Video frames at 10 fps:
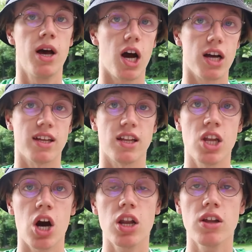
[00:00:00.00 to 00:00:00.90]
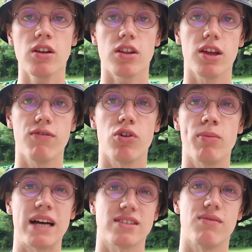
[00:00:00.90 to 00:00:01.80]
I think Nyland, the former
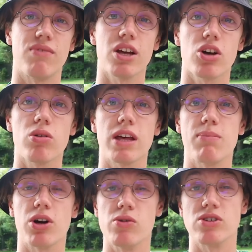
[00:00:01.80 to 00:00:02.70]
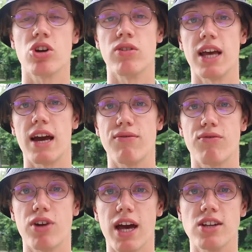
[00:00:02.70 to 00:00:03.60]
Aston Villa goalkeeper who is currently a
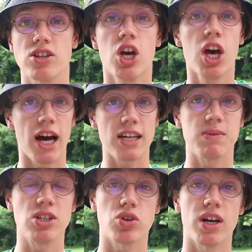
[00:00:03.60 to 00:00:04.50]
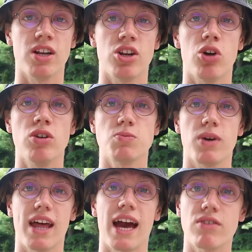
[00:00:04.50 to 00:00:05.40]
free agent, has been training at Norwich,
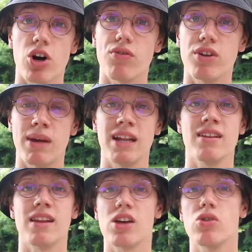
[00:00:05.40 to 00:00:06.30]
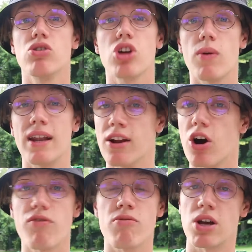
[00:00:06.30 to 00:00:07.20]
but they haven't offered him anything. They could go in and
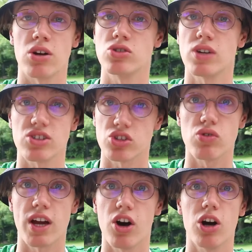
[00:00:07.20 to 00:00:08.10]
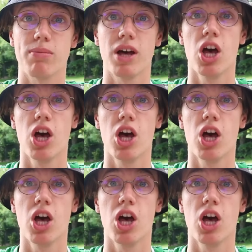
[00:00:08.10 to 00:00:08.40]
offer him a contract straight up.